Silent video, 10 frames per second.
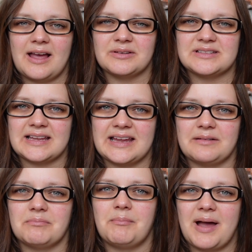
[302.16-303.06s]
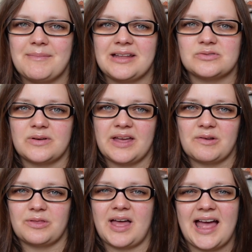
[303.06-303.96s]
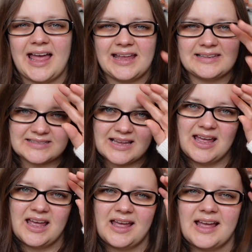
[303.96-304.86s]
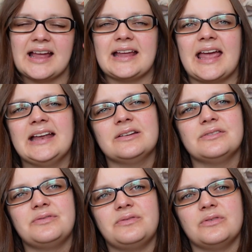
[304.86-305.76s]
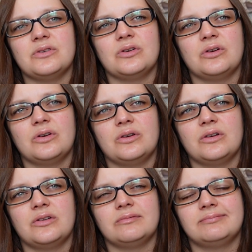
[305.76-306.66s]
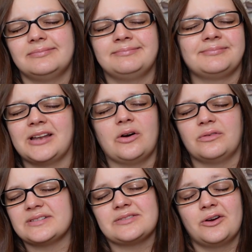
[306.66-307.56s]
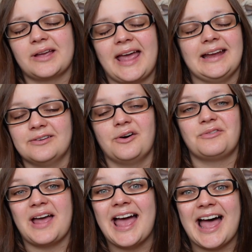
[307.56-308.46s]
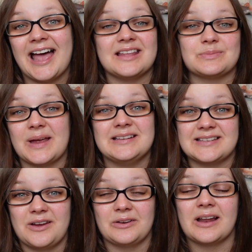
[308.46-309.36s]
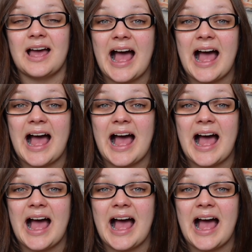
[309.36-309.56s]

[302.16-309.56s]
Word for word: I would say my mental health has kind of, no, it's not kind of, it has went down.